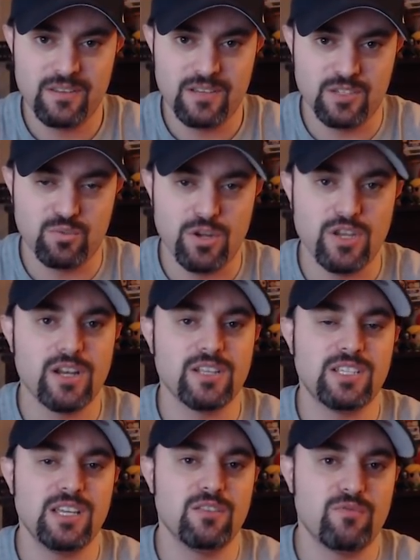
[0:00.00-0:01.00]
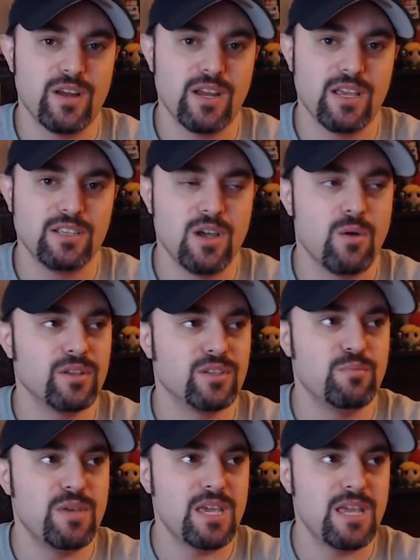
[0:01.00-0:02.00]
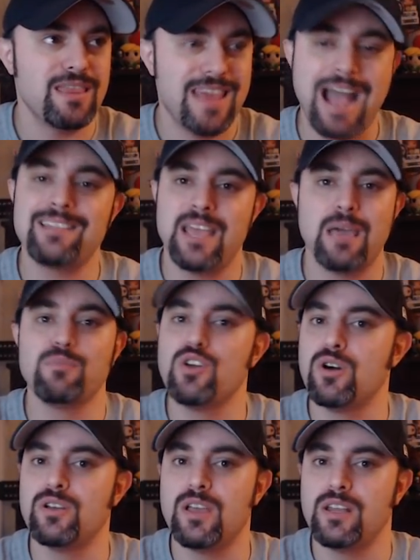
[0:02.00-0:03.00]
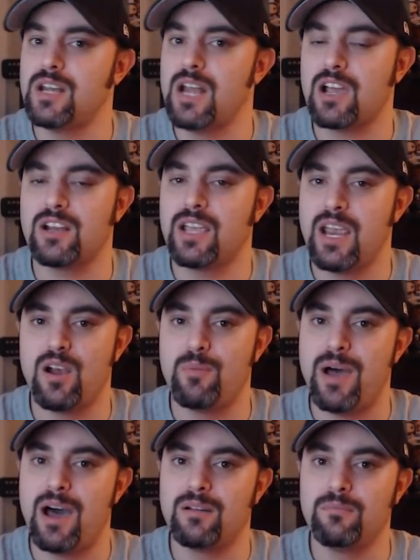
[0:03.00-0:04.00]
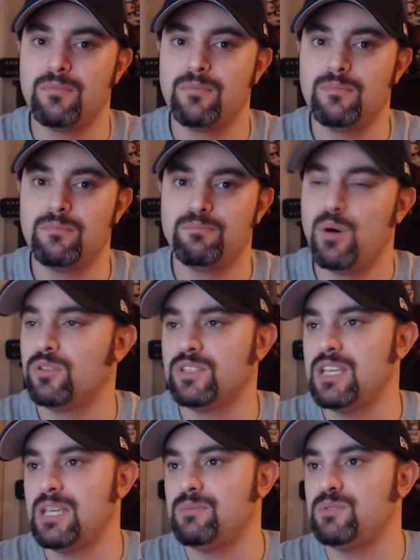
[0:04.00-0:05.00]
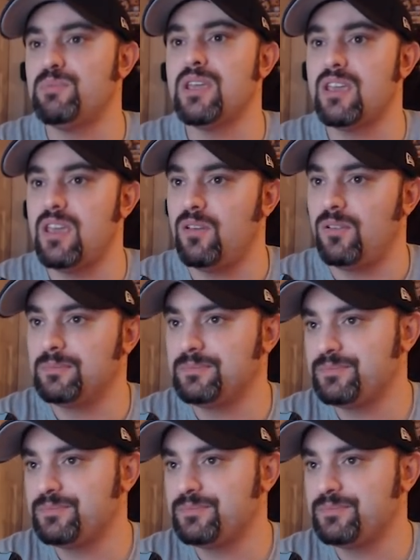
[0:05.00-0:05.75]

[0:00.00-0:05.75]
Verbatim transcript: Because what you're going to see in the ring is going to be that damn good, and you're not going to care about both teams being heel.